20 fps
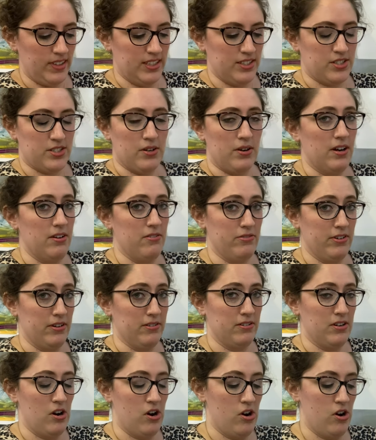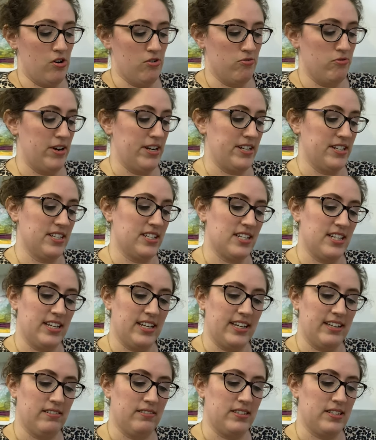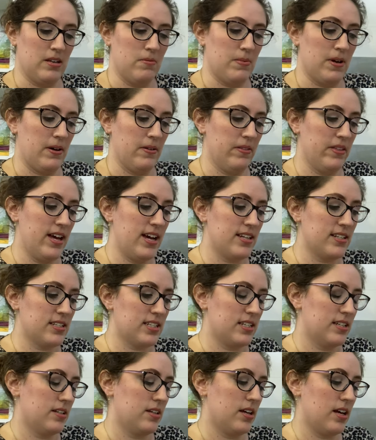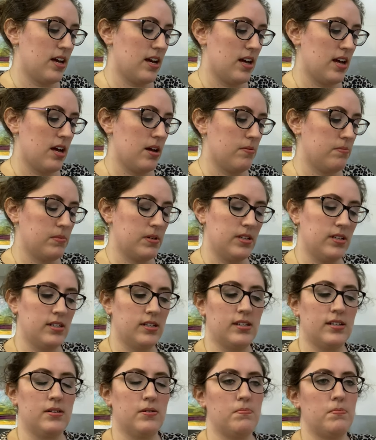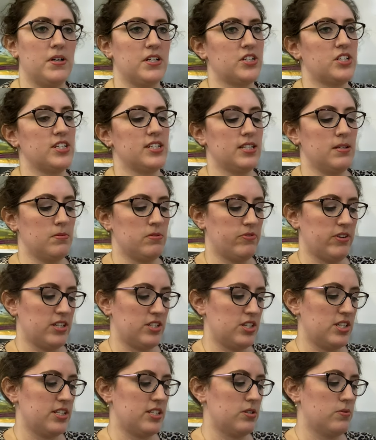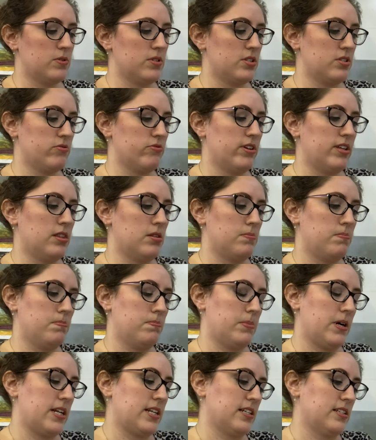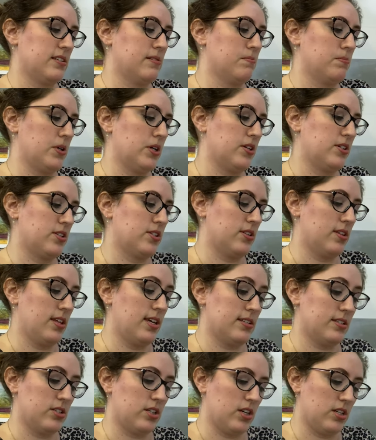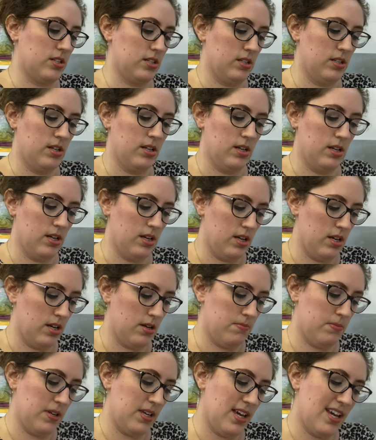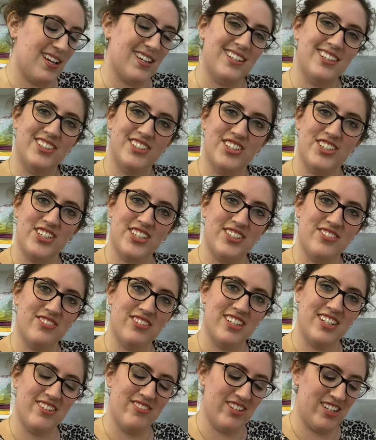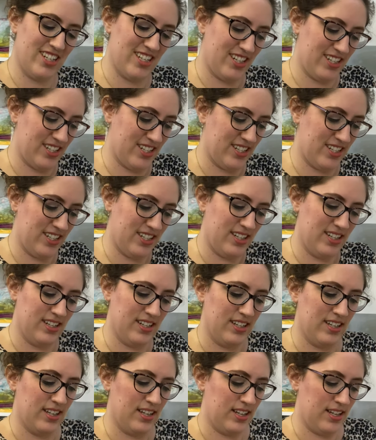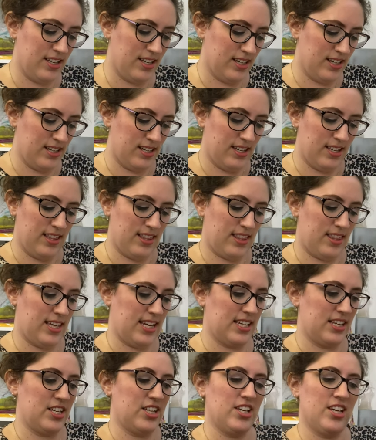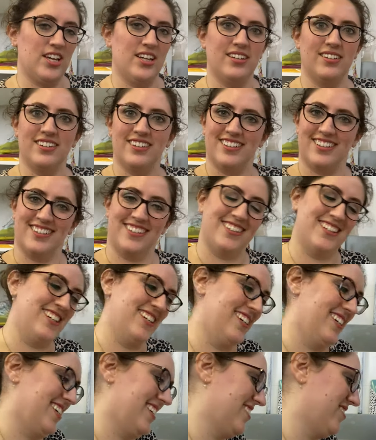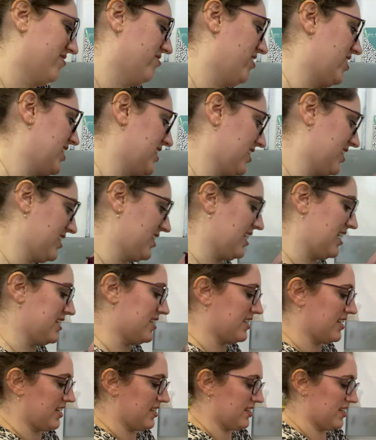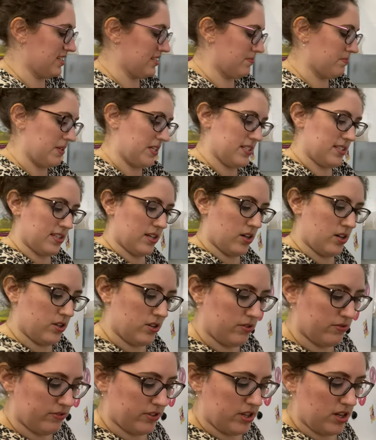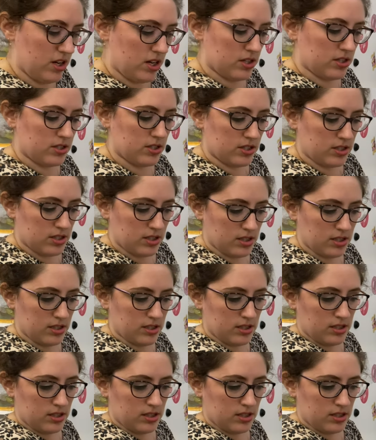So I felt horrendously guilty about that. But she seems fine. She still wants to read the Paddington book, so that's good. But yeah, she's really, really good. Thank you. Right, let's get these bits overlocked.